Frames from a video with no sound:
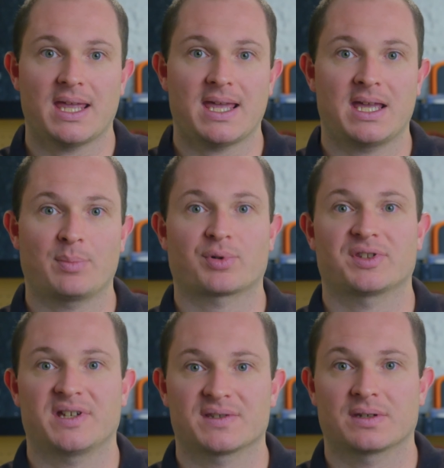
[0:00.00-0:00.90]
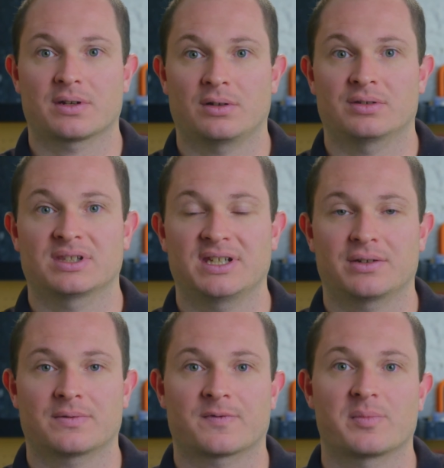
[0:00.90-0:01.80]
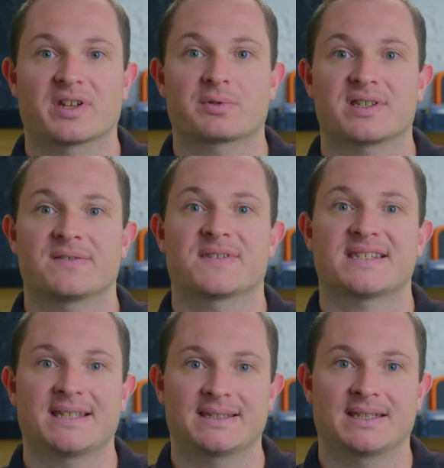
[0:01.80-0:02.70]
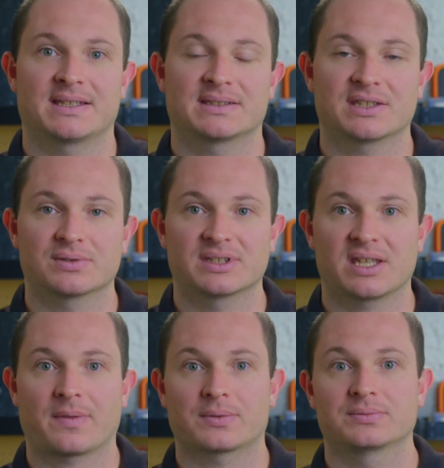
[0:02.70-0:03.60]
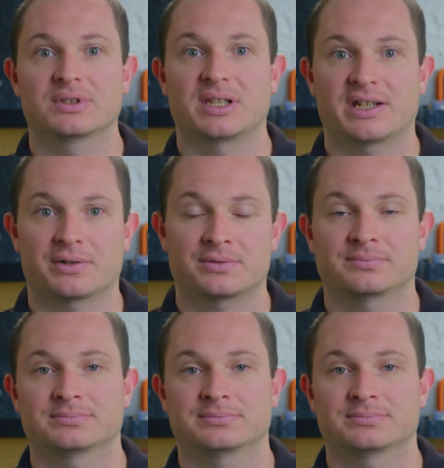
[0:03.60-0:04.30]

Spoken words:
and protects the colored layer from aggressive sanding that could get through the layer.